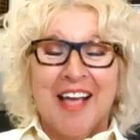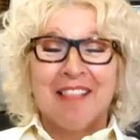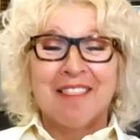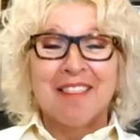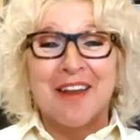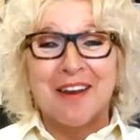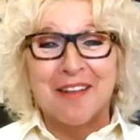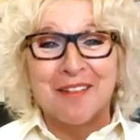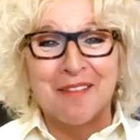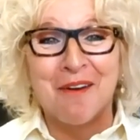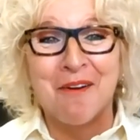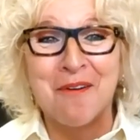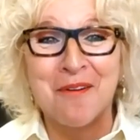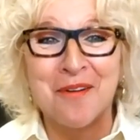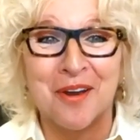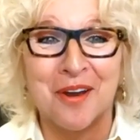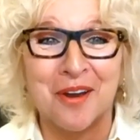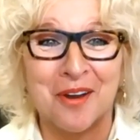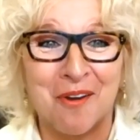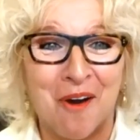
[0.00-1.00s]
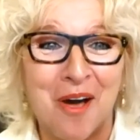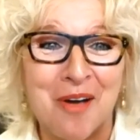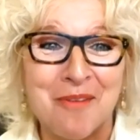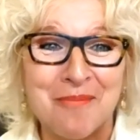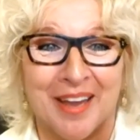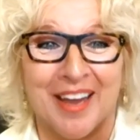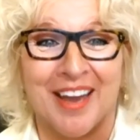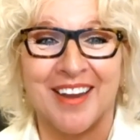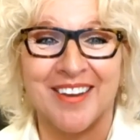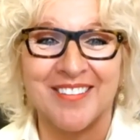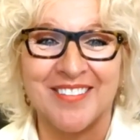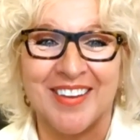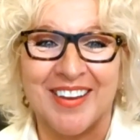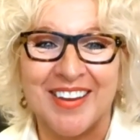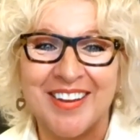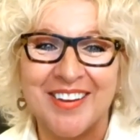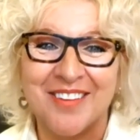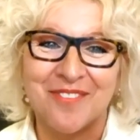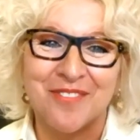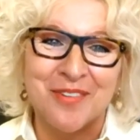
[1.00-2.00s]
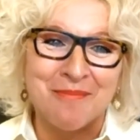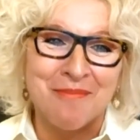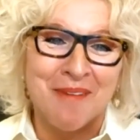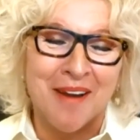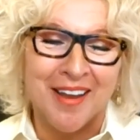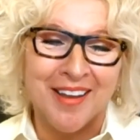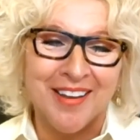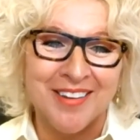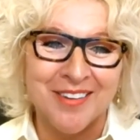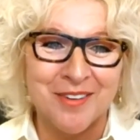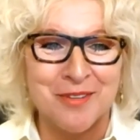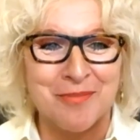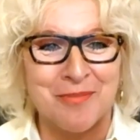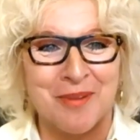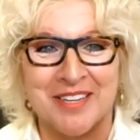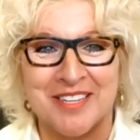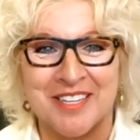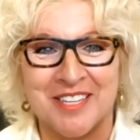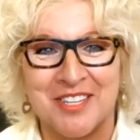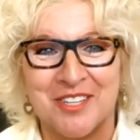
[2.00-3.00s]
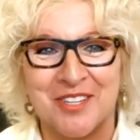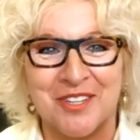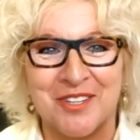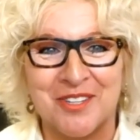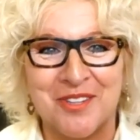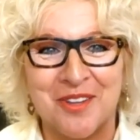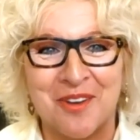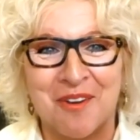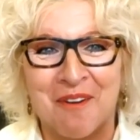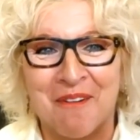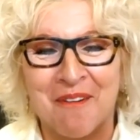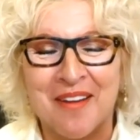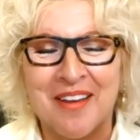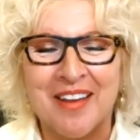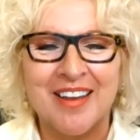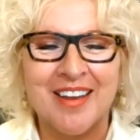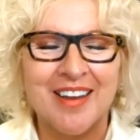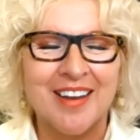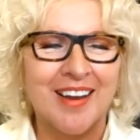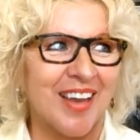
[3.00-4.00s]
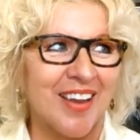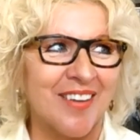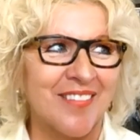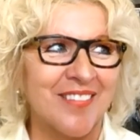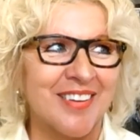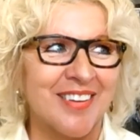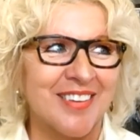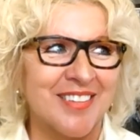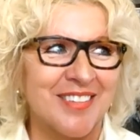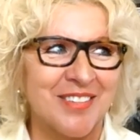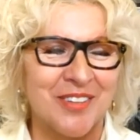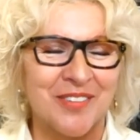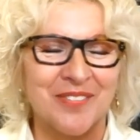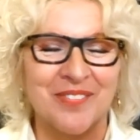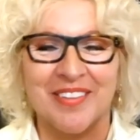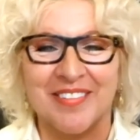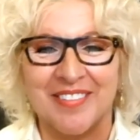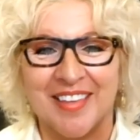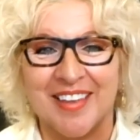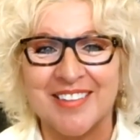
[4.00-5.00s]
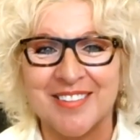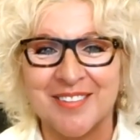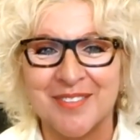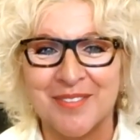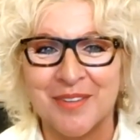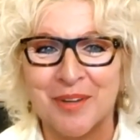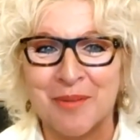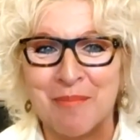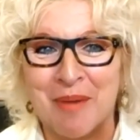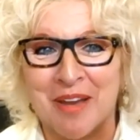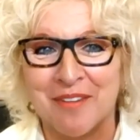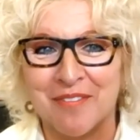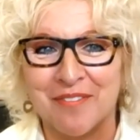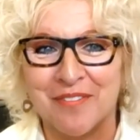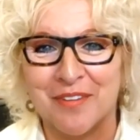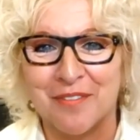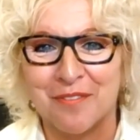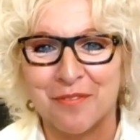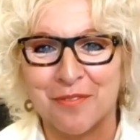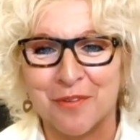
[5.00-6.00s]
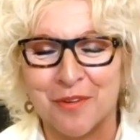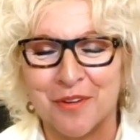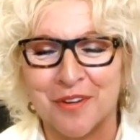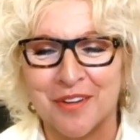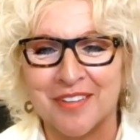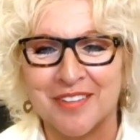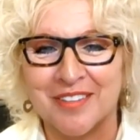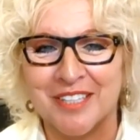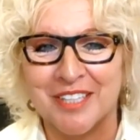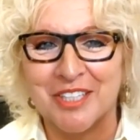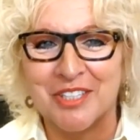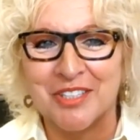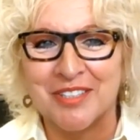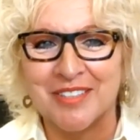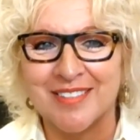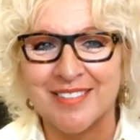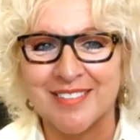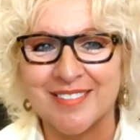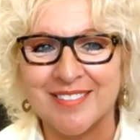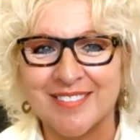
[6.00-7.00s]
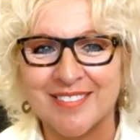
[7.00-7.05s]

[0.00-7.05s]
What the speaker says: let alone a callback, right, from my nurse practitioner. So I would assume that that's a real benefit for clinicians.